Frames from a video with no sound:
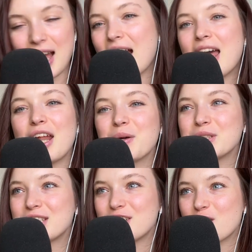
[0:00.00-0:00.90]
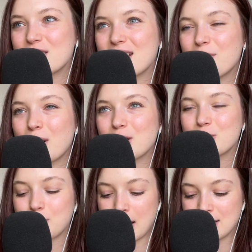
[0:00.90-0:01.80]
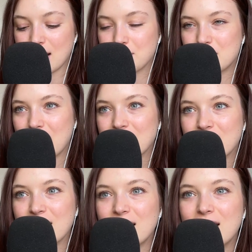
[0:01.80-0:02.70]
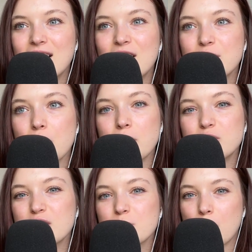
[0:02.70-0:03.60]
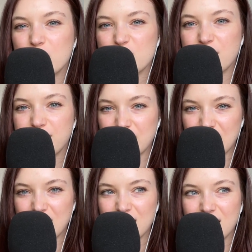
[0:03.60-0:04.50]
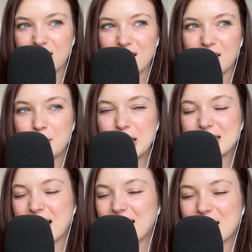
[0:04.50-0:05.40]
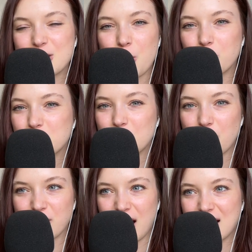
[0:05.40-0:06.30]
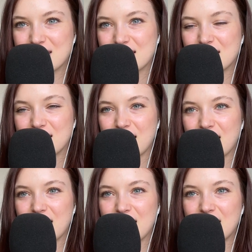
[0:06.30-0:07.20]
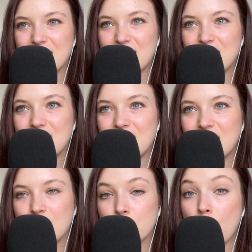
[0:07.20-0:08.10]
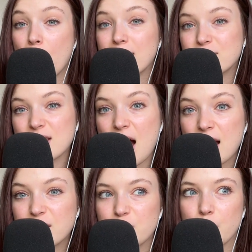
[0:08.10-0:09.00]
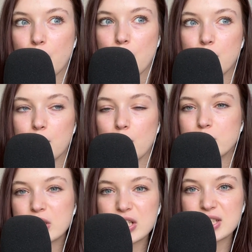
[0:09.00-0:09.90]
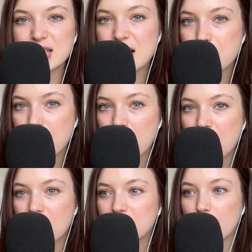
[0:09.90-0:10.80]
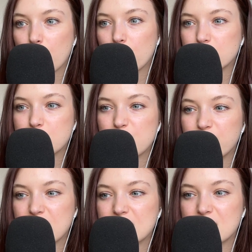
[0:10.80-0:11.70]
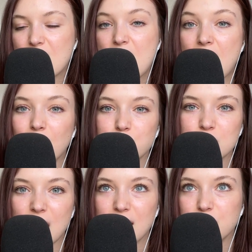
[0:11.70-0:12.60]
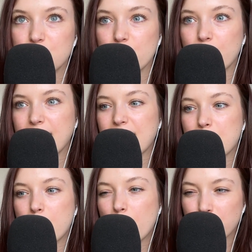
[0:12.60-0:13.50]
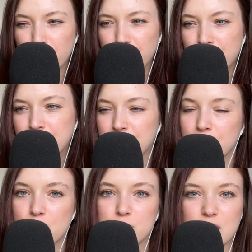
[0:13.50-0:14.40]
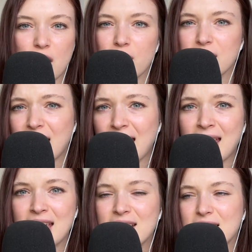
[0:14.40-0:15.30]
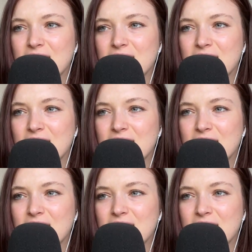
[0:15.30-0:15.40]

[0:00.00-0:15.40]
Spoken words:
And I would suggest, when you spend time together, don't just watch TV, because that gets old so fast. Like, go outside, go to the cinema, go watch movies outside. You can get popcorn, you can go to the arcade,